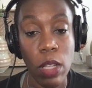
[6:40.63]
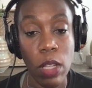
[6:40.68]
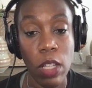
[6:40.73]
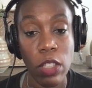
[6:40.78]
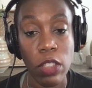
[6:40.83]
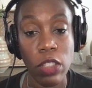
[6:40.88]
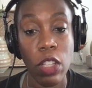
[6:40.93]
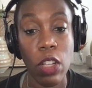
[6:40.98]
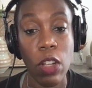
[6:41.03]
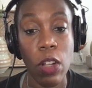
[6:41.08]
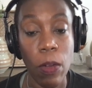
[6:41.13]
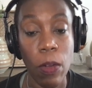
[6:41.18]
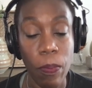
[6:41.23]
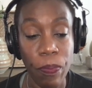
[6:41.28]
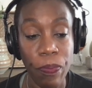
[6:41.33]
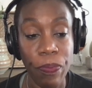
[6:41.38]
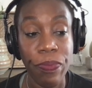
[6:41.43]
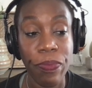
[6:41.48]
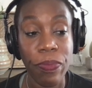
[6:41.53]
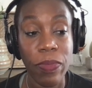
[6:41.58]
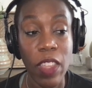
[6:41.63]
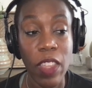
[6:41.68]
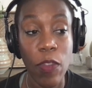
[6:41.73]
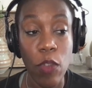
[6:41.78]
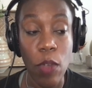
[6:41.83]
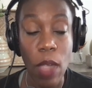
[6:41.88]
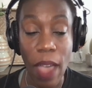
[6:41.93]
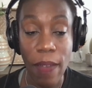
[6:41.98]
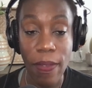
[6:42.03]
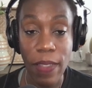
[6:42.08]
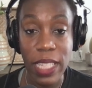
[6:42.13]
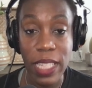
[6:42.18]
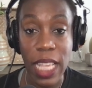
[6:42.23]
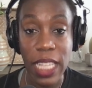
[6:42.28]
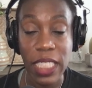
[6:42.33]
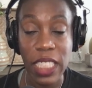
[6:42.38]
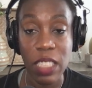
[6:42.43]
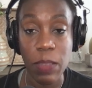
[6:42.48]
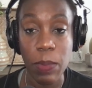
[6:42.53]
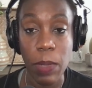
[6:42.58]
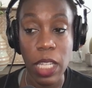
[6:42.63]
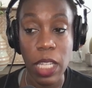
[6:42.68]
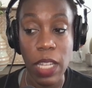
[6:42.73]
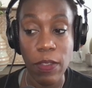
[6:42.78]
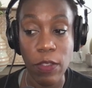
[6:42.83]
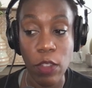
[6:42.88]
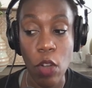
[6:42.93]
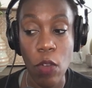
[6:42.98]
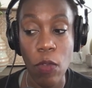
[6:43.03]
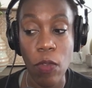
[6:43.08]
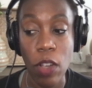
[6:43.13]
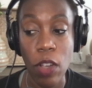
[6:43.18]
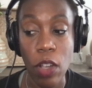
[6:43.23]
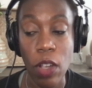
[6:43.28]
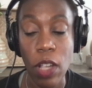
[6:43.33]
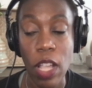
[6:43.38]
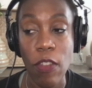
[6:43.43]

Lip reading: So if you have this excess money left over,